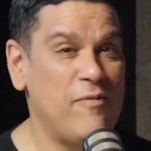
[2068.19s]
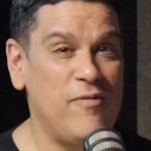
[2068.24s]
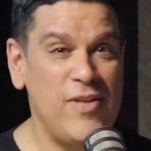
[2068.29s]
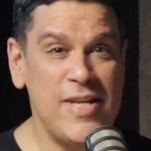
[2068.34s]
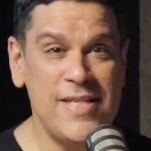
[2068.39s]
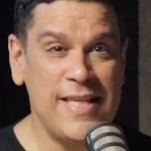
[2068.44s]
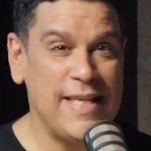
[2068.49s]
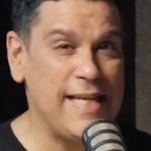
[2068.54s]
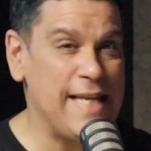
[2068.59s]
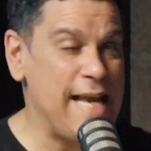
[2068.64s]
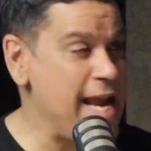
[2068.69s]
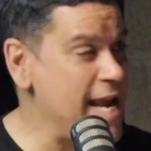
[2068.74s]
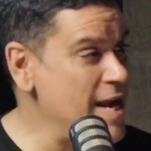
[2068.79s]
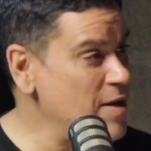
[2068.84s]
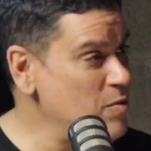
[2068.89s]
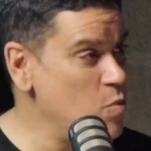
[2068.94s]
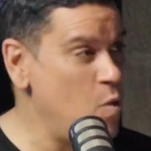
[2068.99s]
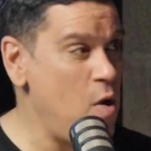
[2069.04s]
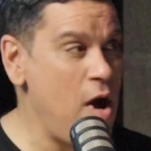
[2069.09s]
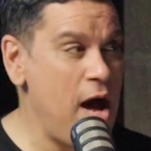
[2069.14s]
visit
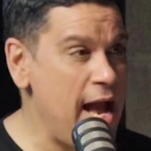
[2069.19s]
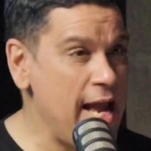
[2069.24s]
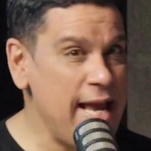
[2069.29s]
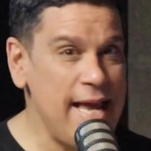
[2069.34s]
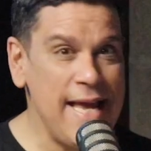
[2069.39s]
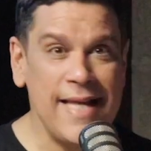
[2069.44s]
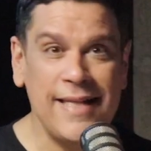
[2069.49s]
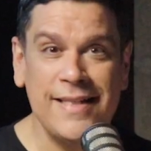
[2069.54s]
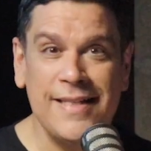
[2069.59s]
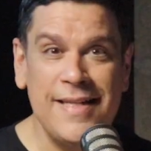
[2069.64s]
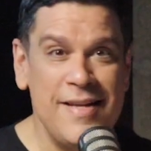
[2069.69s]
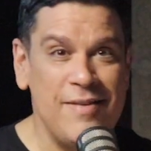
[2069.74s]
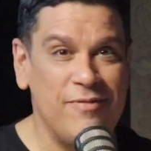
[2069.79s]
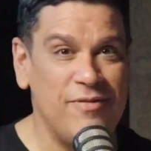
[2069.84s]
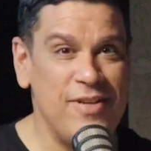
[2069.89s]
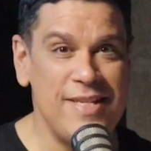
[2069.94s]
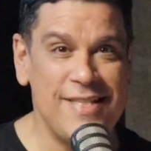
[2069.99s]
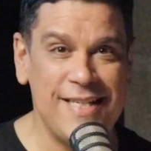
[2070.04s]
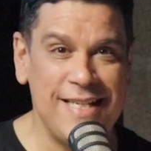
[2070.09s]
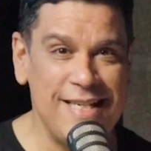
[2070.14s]
Ann Wyatt,
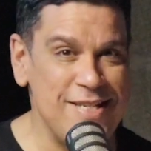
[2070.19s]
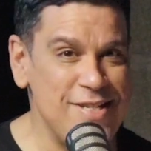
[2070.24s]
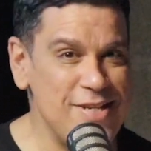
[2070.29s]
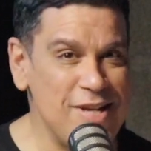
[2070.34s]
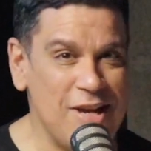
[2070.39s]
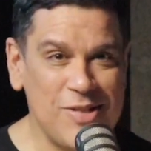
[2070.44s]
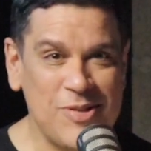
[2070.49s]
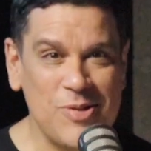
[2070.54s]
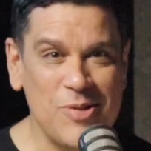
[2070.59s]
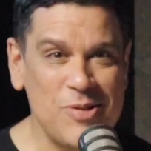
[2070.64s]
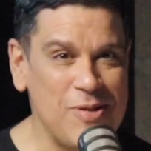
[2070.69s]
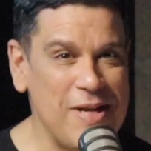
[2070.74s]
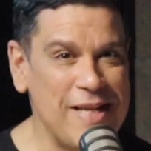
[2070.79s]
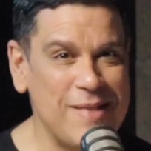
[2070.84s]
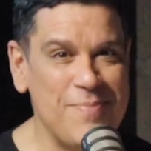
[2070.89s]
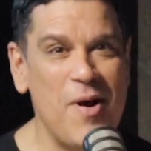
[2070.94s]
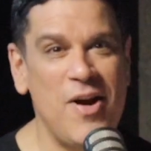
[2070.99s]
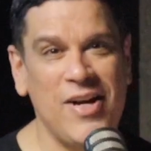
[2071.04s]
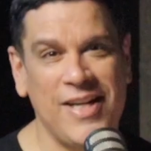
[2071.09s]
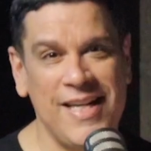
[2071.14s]
visit
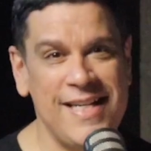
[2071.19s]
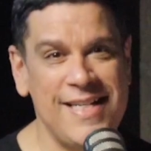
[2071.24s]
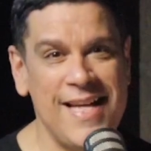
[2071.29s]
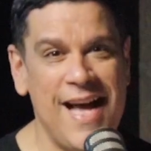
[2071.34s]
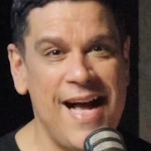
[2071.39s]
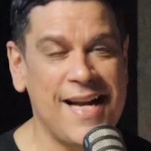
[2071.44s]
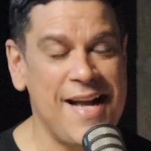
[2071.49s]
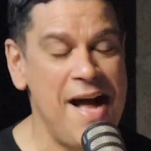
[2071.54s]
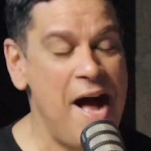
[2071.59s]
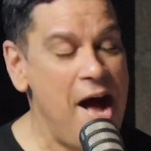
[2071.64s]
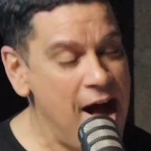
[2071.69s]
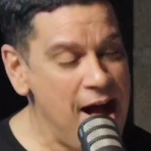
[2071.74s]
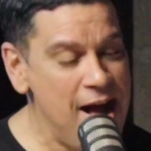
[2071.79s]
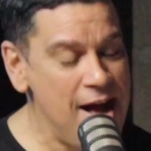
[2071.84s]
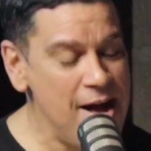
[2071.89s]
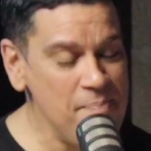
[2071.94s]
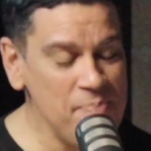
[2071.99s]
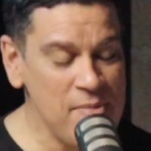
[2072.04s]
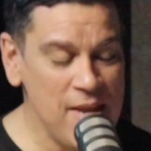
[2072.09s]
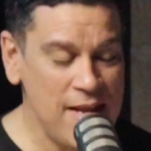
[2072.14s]

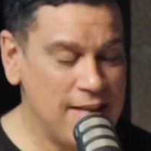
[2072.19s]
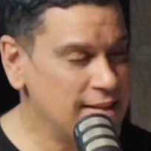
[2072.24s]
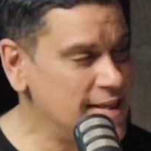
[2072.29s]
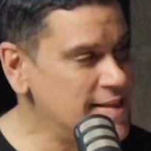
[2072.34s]
industrialstrengthmarketing.com.